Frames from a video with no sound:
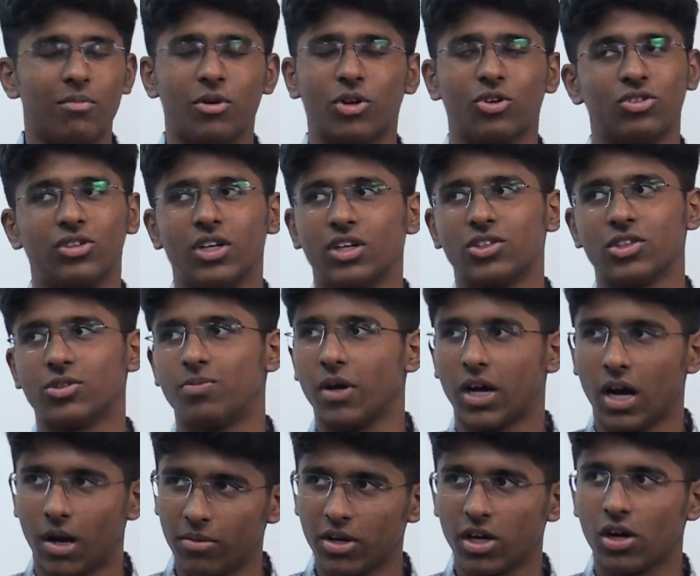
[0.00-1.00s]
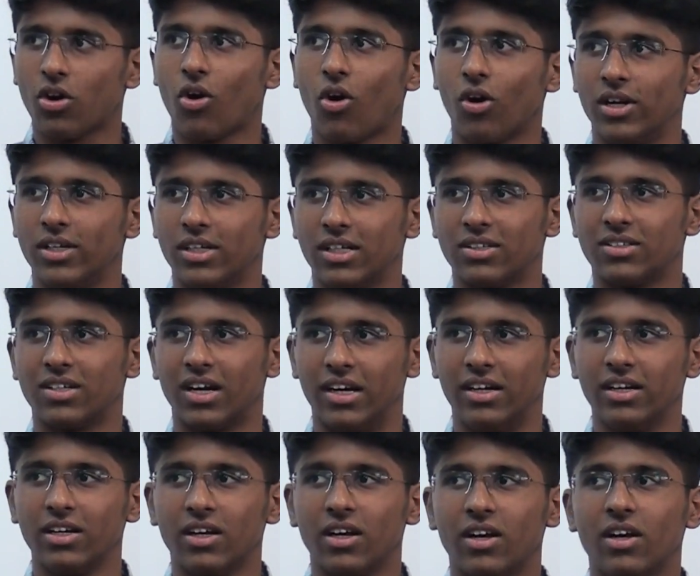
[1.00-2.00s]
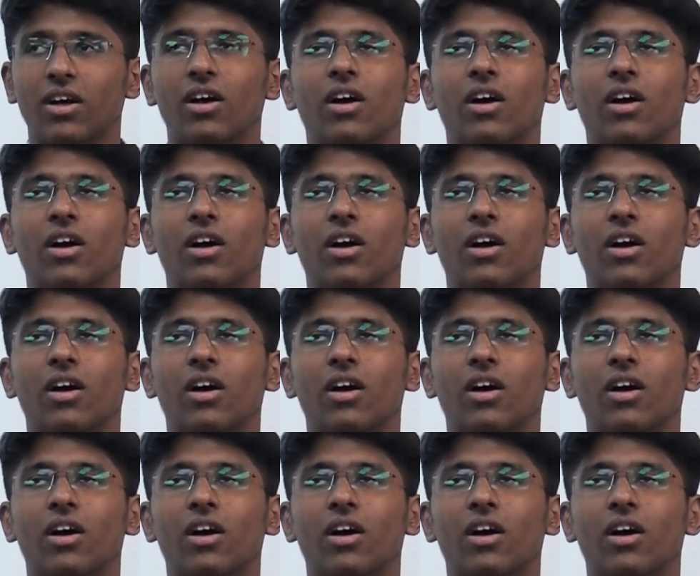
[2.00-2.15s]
because they're just becoming a quality side.